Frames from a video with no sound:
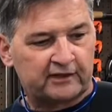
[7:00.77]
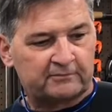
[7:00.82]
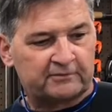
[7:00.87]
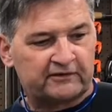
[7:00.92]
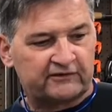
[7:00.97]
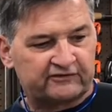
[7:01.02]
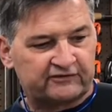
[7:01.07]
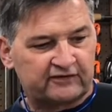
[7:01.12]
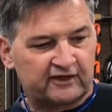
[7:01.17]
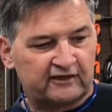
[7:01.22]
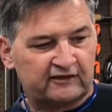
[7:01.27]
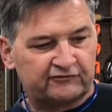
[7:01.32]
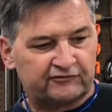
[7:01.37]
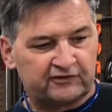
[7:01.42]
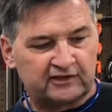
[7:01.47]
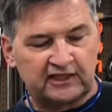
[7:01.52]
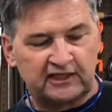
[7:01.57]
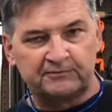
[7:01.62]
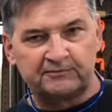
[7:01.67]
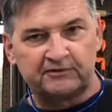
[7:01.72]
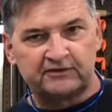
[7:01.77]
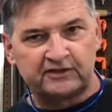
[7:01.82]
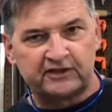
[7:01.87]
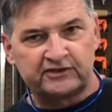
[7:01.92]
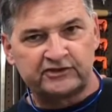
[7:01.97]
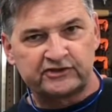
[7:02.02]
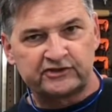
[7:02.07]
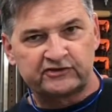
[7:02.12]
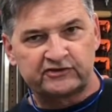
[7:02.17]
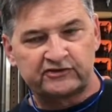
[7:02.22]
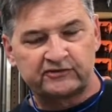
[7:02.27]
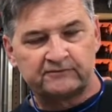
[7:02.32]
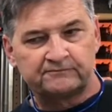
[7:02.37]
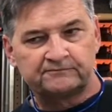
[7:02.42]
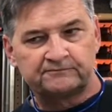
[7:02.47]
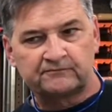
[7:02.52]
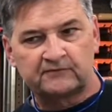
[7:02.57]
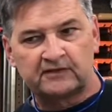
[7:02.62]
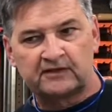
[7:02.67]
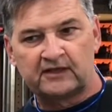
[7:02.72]
be safe and keep the digits
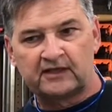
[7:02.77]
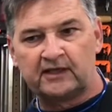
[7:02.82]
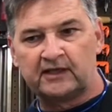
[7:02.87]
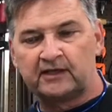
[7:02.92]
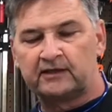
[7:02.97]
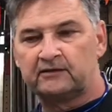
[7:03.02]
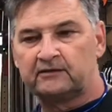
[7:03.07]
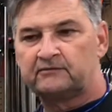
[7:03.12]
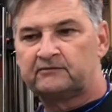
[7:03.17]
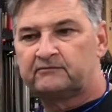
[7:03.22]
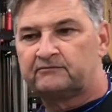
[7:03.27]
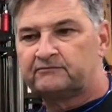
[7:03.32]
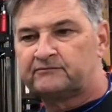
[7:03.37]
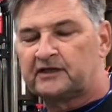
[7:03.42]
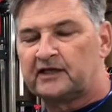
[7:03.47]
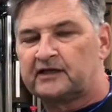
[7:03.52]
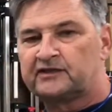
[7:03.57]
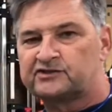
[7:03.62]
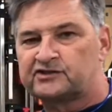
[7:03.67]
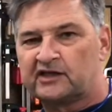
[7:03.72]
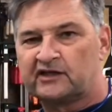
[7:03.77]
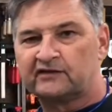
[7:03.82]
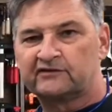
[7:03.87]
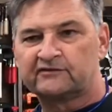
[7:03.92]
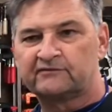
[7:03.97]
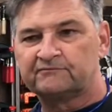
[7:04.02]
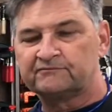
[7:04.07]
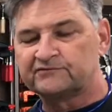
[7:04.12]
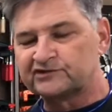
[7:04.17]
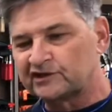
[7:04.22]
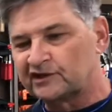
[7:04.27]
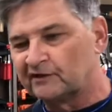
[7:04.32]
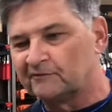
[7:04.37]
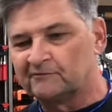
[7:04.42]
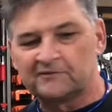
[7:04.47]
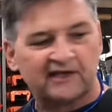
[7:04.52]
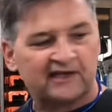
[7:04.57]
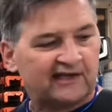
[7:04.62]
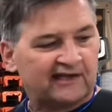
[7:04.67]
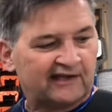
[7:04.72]
than take a chance. So,
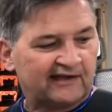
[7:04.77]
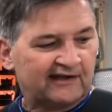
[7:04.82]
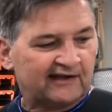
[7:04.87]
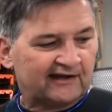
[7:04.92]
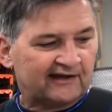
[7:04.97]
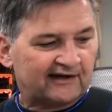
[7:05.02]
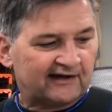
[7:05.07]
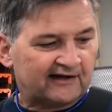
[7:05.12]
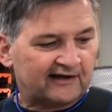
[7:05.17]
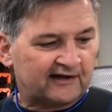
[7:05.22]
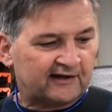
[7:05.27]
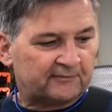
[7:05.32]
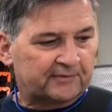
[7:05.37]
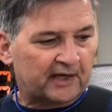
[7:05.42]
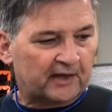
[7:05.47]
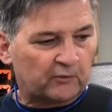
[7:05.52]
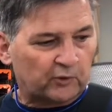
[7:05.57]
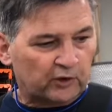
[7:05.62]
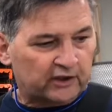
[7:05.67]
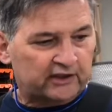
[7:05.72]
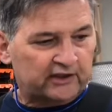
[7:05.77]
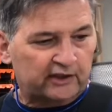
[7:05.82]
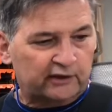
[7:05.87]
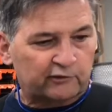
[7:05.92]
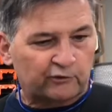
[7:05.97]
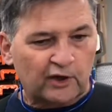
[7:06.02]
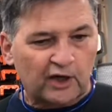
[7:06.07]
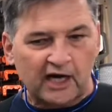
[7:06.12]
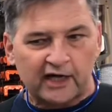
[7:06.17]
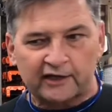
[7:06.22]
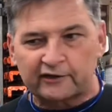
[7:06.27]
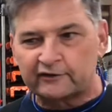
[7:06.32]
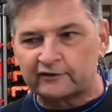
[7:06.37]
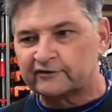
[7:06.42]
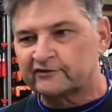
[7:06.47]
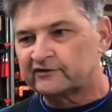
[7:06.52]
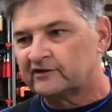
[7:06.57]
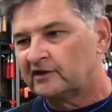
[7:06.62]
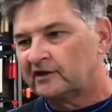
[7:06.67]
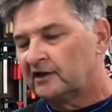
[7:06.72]
but I'm working on the
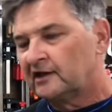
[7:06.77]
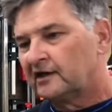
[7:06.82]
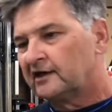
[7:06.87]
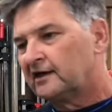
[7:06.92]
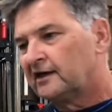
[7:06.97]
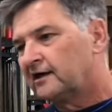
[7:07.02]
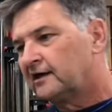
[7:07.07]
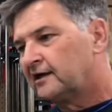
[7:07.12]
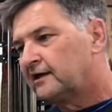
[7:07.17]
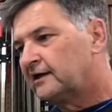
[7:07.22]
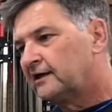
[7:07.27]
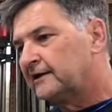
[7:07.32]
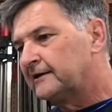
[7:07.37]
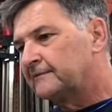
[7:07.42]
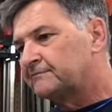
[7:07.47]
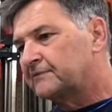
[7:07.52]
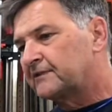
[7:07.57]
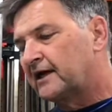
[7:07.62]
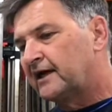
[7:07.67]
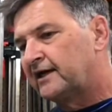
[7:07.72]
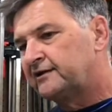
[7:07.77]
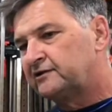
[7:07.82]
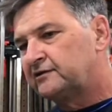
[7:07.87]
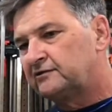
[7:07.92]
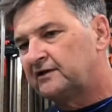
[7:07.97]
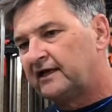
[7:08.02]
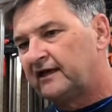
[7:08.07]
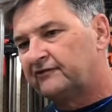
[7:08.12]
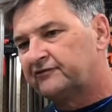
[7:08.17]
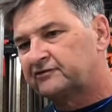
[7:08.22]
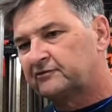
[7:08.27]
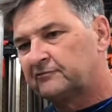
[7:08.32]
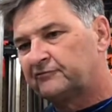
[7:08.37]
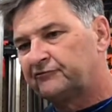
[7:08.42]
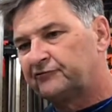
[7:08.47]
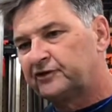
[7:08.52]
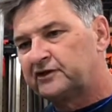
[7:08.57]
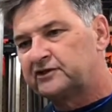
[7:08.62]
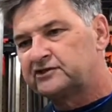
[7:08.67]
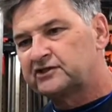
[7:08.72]
rockers. I do have some
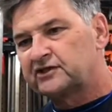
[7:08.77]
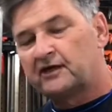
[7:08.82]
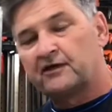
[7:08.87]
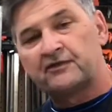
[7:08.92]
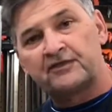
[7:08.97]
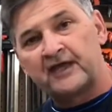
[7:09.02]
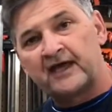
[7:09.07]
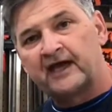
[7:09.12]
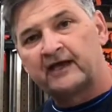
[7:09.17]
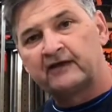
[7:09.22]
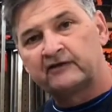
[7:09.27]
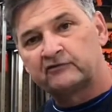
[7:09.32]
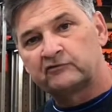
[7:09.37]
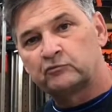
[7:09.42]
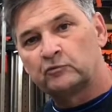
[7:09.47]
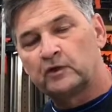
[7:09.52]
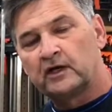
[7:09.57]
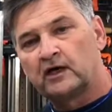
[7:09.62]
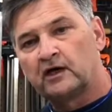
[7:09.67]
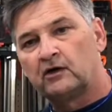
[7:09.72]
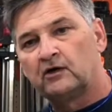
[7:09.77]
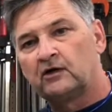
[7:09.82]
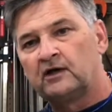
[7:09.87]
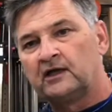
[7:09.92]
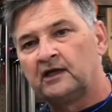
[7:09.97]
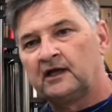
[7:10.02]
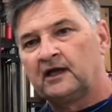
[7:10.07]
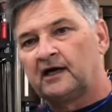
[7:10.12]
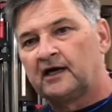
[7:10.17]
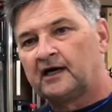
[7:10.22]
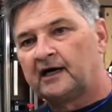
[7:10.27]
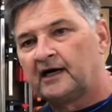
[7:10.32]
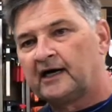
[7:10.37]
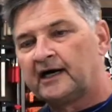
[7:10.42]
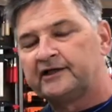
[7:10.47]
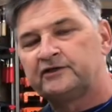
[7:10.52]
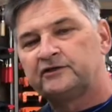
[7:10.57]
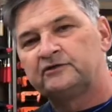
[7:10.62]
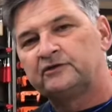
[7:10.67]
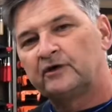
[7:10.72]
footage on that as well. I
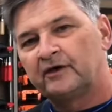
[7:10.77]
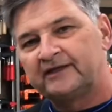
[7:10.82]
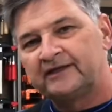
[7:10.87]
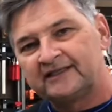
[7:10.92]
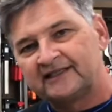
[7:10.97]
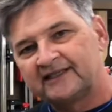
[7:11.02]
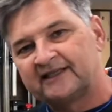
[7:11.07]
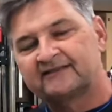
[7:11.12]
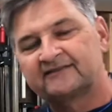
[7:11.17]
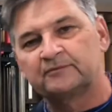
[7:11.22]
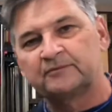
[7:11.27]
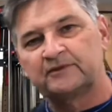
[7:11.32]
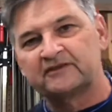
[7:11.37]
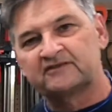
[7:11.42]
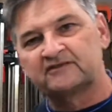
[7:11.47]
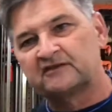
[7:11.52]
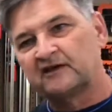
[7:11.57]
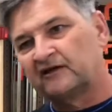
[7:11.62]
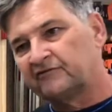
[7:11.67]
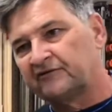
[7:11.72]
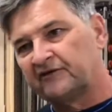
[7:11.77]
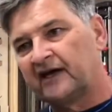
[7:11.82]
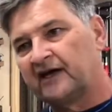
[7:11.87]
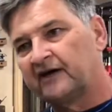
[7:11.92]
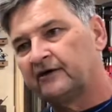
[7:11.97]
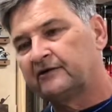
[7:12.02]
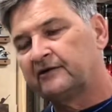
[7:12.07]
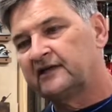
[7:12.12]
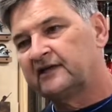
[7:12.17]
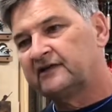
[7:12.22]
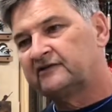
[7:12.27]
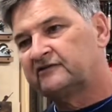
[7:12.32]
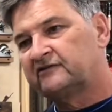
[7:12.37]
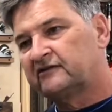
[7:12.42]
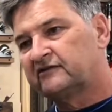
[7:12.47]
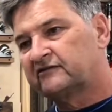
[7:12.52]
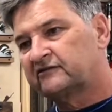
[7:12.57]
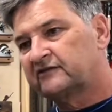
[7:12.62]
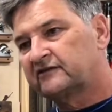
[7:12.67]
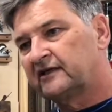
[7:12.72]
do know I need to get some of this stuff out. It's
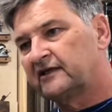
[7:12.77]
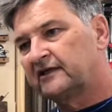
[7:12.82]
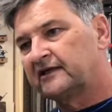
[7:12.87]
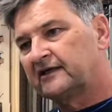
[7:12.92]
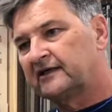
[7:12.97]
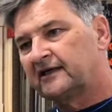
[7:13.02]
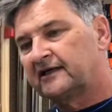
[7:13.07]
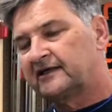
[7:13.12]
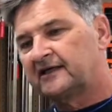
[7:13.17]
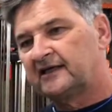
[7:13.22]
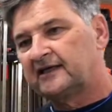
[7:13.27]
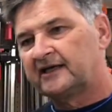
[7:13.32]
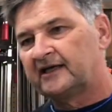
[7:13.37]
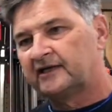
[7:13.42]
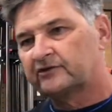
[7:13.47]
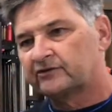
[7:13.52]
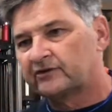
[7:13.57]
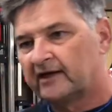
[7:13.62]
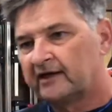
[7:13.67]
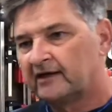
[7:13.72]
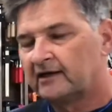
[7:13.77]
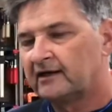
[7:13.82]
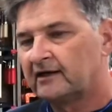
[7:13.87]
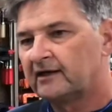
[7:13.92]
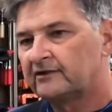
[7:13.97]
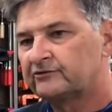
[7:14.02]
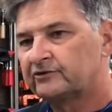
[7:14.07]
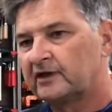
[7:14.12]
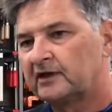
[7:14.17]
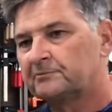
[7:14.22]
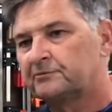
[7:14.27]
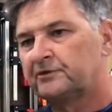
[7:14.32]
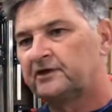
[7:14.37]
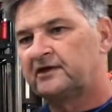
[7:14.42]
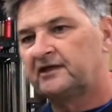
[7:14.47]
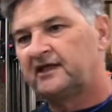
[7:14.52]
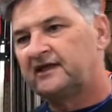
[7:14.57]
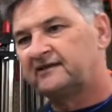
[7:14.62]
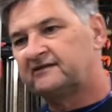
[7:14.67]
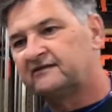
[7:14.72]
just, again, I try to put
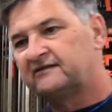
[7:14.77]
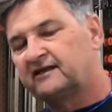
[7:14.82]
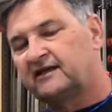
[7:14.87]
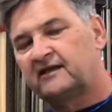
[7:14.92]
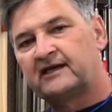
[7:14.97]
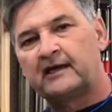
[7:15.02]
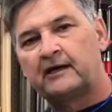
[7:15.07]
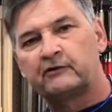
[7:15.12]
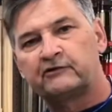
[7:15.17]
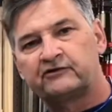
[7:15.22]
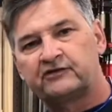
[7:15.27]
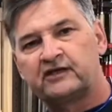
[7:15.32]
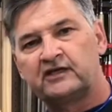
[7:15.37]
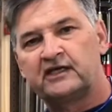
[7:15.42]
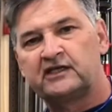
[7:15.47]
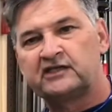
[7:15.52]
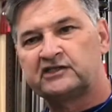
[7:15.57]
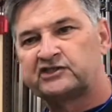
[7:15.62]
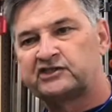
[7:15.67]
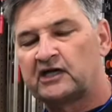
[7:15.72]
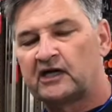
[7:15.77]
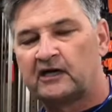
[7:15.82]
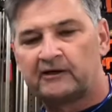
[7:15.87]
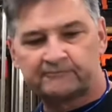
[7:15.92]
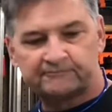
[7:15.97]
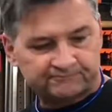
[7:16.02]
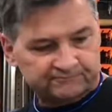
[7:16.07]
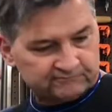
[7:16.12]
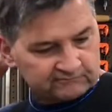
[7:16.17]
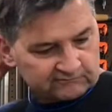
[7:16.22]
in 8 to 10 hours a day in the shop,